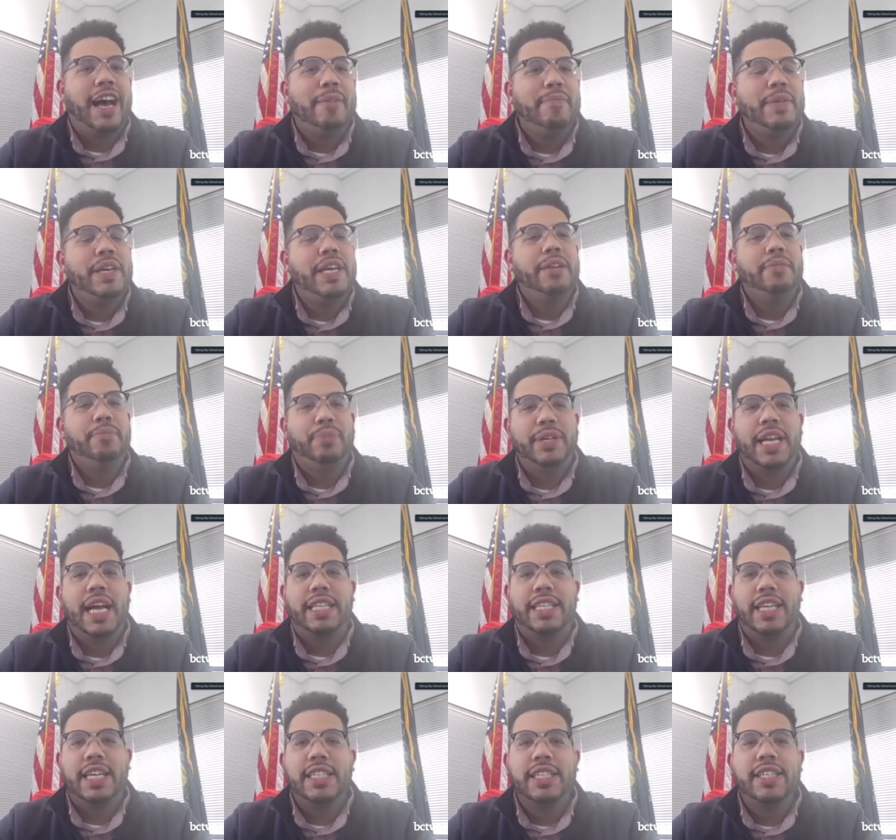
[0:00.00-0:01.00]
I mean, but
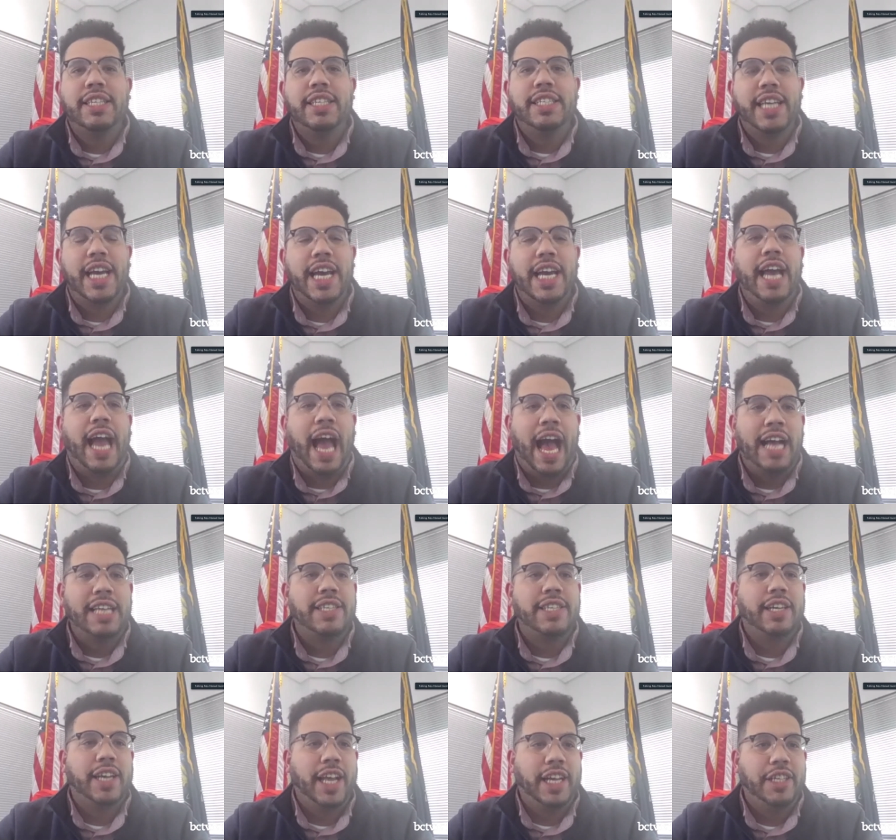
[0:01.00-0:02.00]
at the end of the day, as
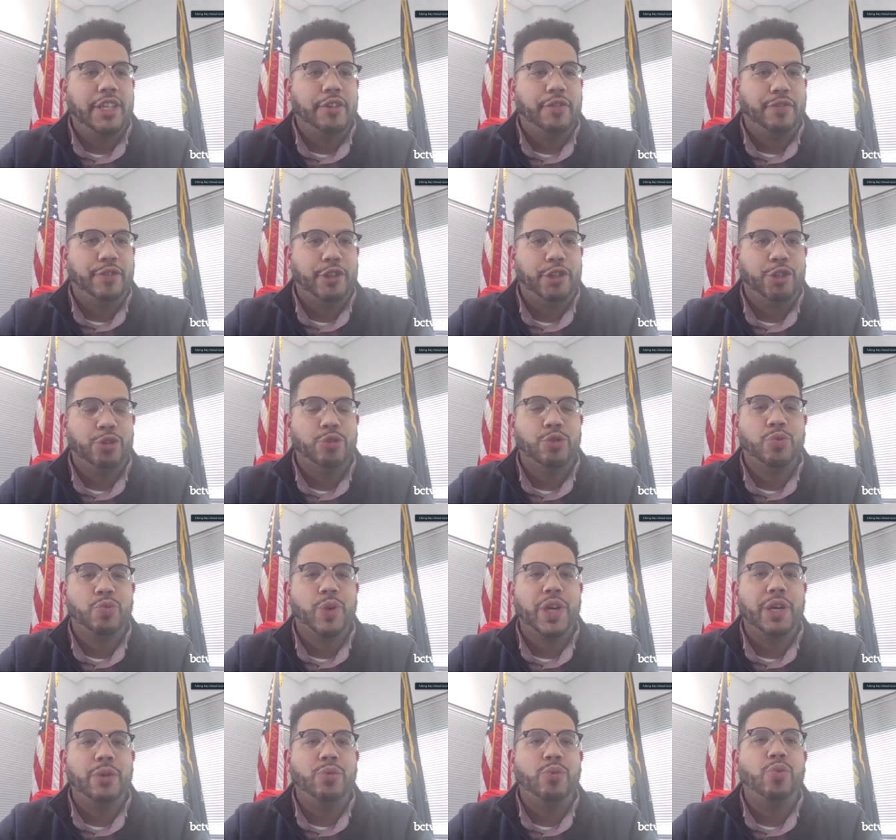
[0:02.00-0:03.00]
elected official,
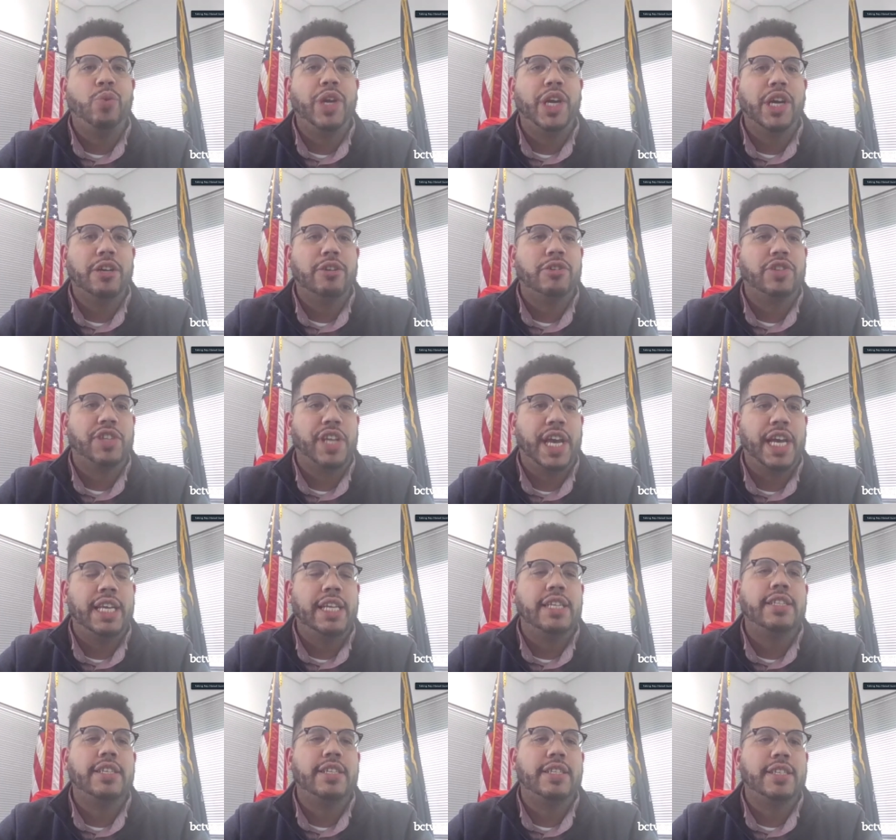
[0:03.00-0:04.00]
we we
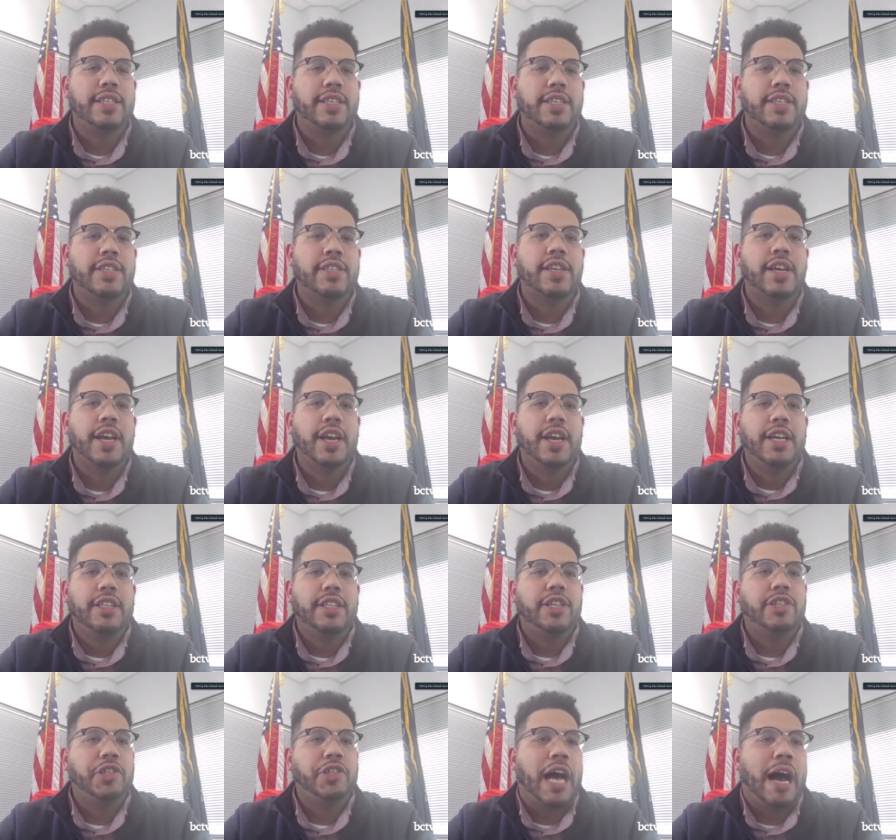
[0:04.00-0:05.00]
understand that this is
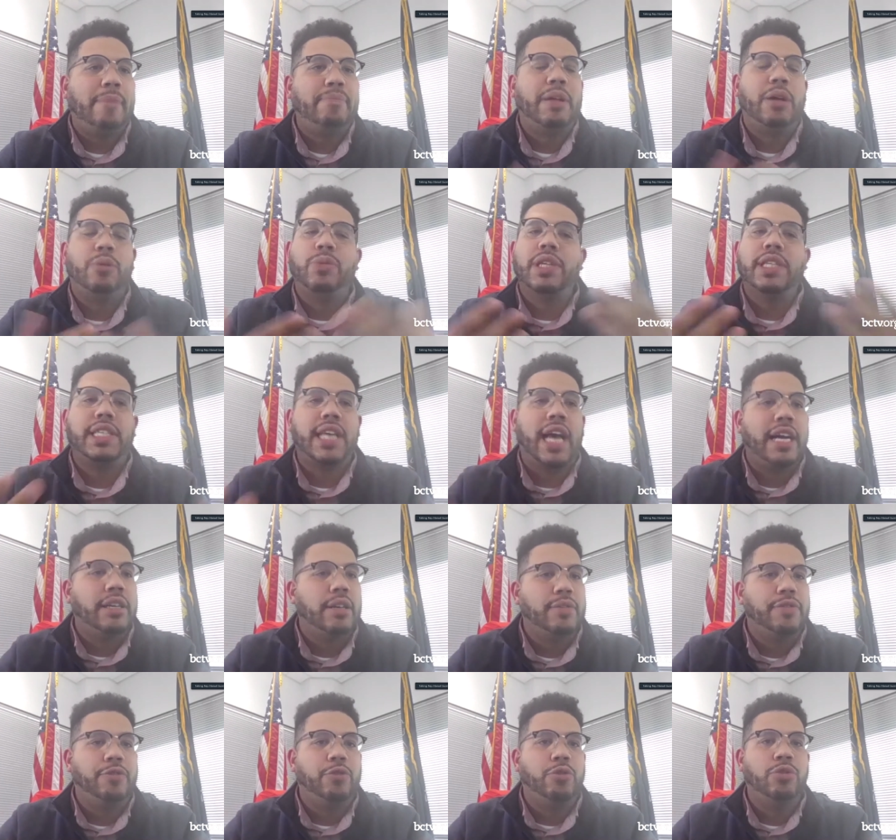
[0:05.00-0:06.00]
the job that we signed
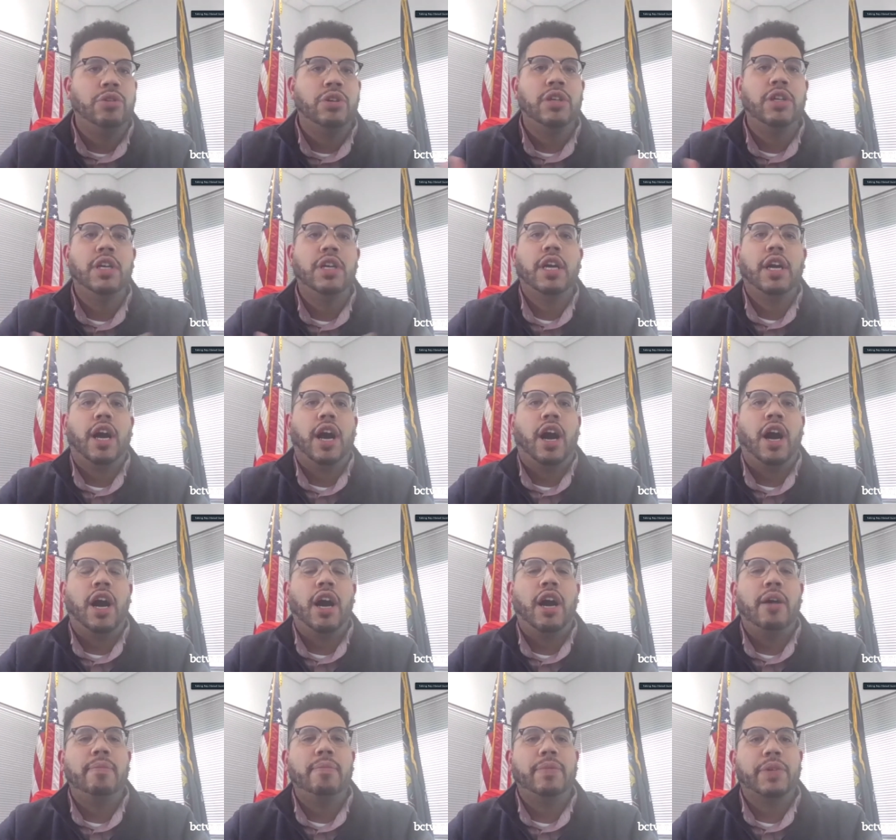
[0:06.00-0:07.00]
up for.
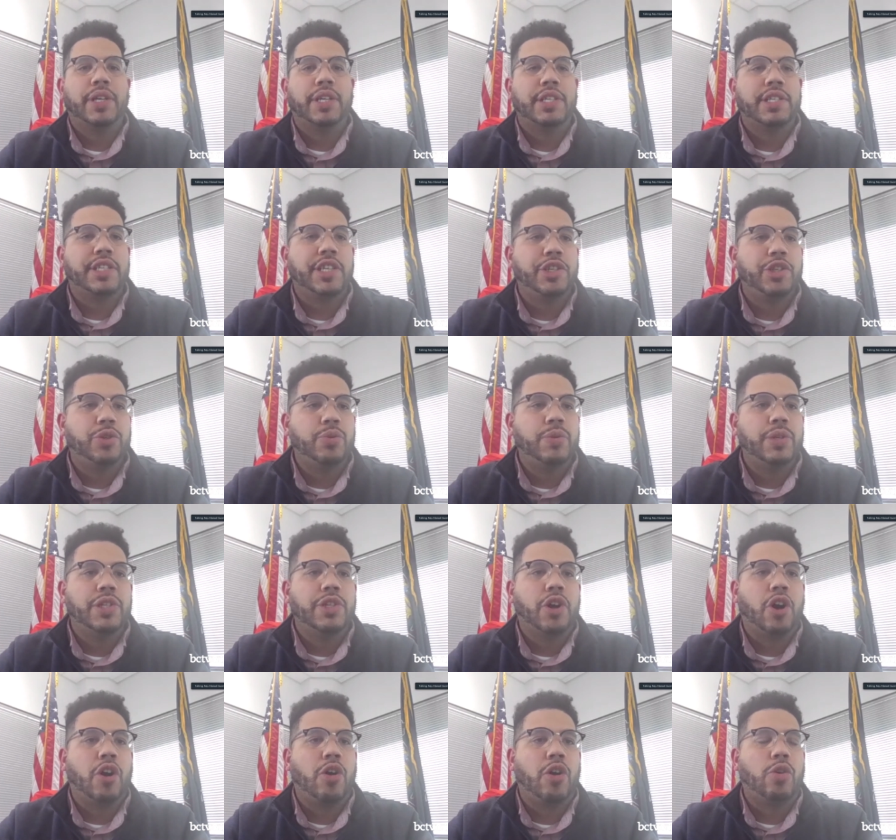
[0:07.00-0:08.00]
Um,
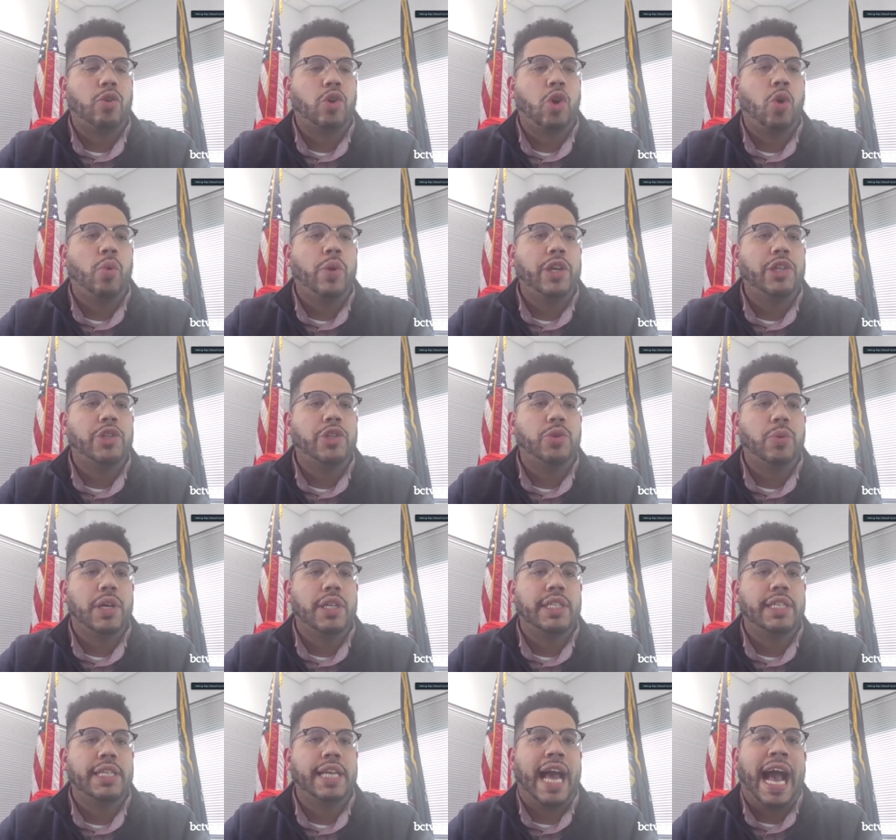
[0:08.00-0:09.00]
constituents are going to
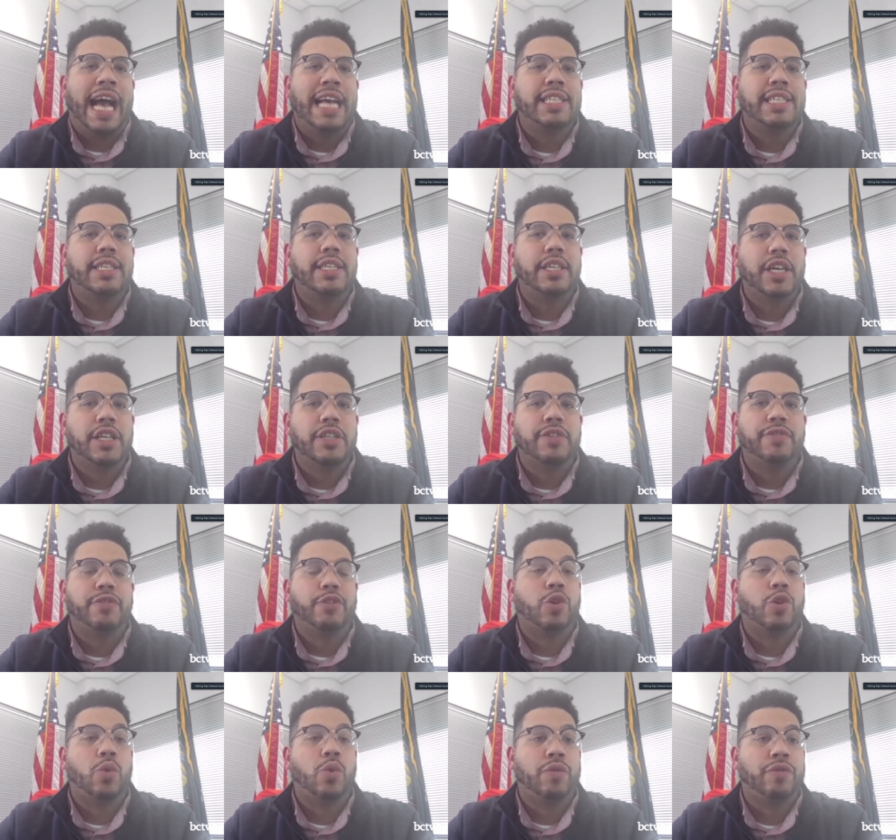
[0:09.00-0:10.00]
us and asking us
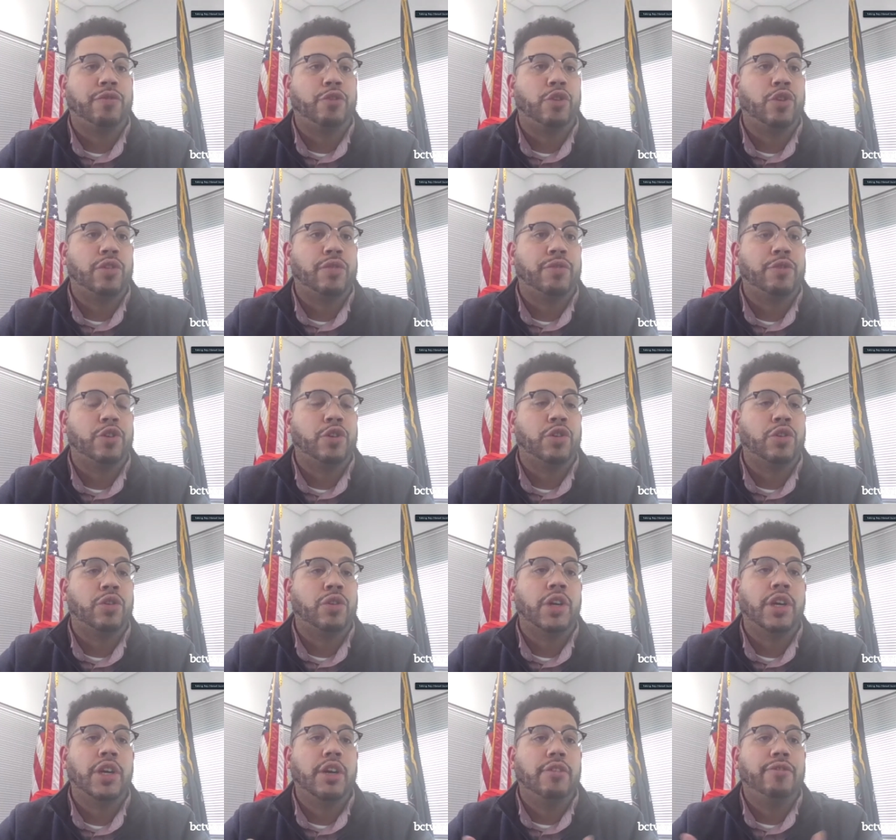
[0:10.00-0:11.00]
for for for
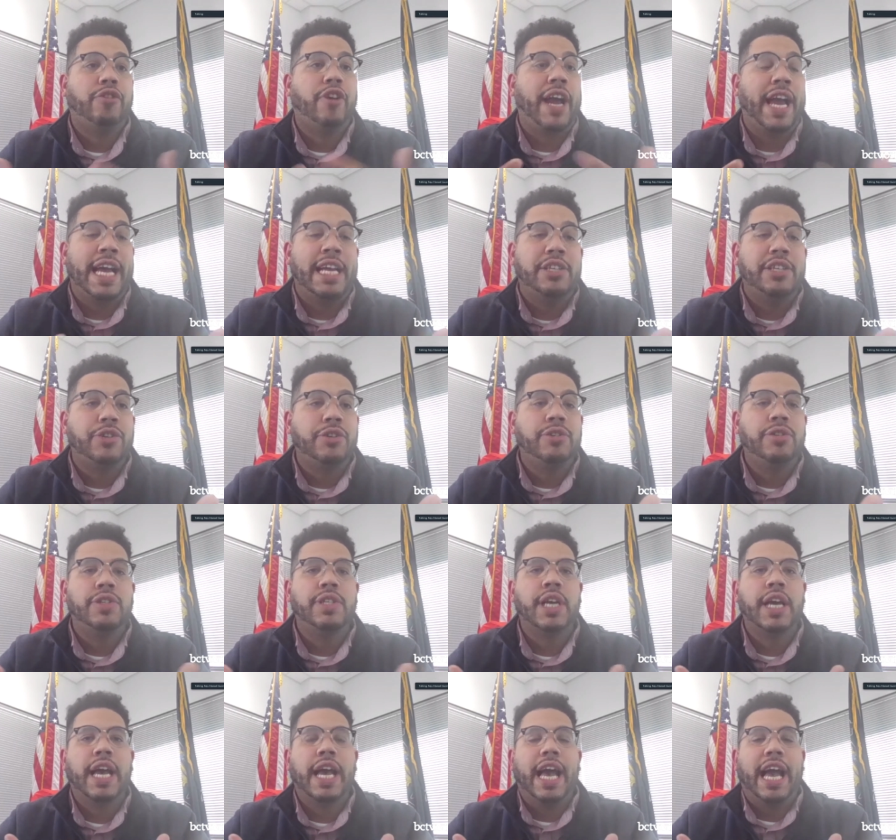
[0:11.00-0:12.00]
for answers.